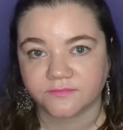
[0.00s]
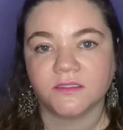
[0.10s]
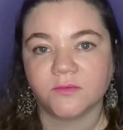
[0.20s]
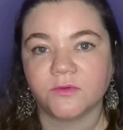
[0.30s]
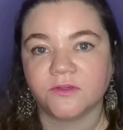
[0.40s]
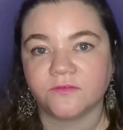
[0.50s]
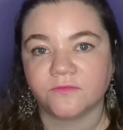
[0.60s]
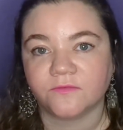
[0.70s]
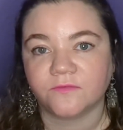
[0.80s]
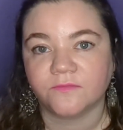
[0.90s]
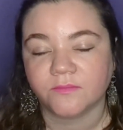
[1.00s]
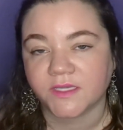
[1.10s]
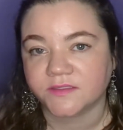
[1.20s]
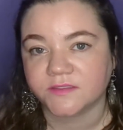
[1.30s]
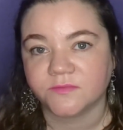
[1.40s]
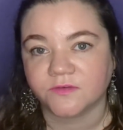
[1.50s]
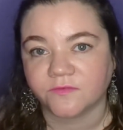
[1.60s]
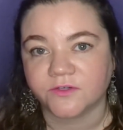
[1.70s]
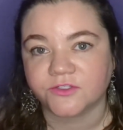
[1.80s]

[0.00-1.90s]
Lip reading: They would have made some different